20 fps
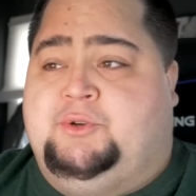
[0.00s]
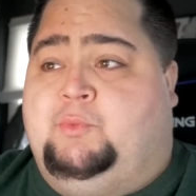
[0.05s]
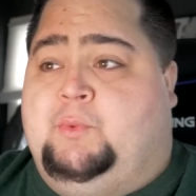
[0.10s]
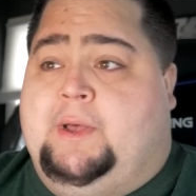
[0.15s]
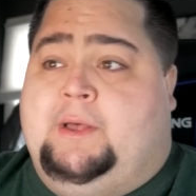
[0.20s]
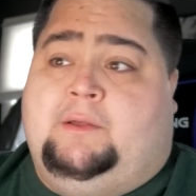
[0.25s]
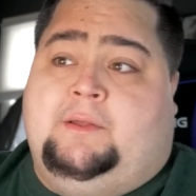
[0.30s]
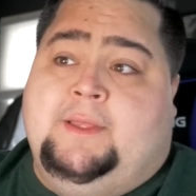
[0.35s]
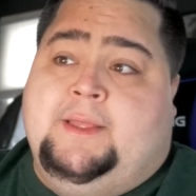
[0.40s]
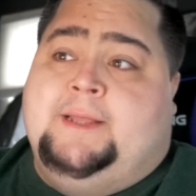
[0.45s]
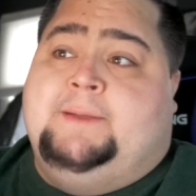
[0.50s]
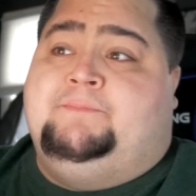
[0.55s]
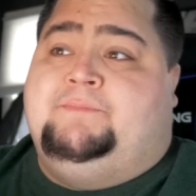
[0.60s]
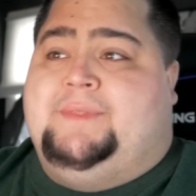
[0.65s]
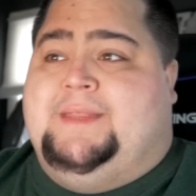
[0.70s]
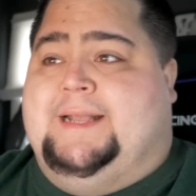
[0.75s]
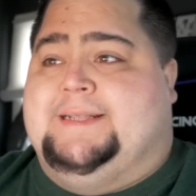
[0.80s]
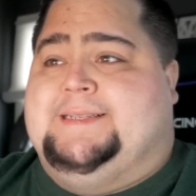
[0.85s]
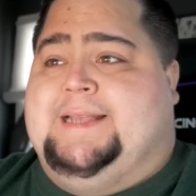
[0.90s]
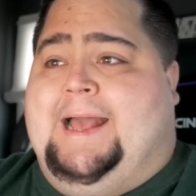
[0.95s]
Well,
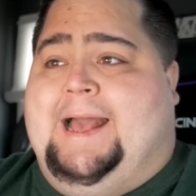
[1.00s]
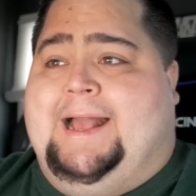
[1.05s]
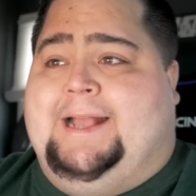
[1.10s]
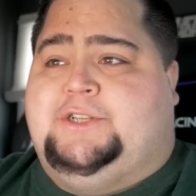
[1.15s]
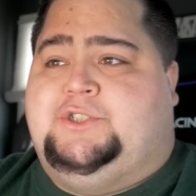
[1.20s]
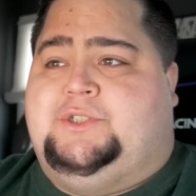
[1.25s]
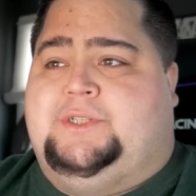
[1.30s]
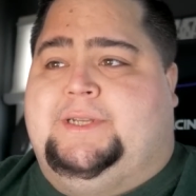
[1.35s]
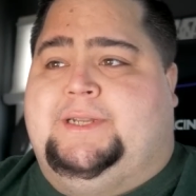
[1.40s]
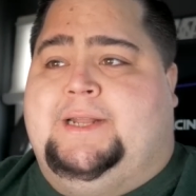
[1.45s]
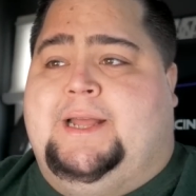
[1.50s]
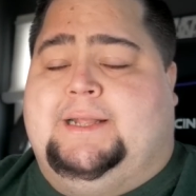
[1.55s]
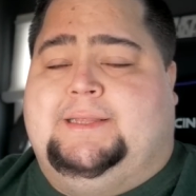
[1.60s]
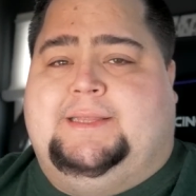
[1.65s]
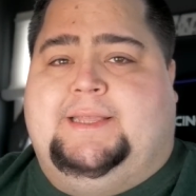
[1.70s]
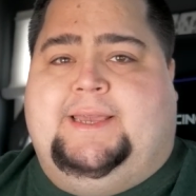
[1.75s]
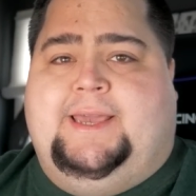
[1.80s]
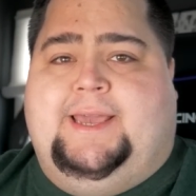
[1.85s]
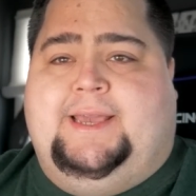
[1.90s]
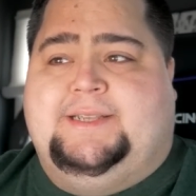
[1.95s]
that's actually not
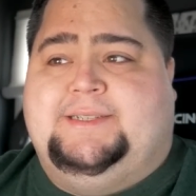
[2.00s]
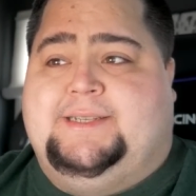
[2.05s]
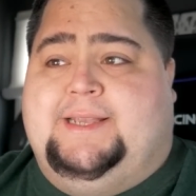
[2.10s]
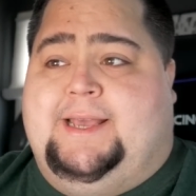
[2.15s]
the case,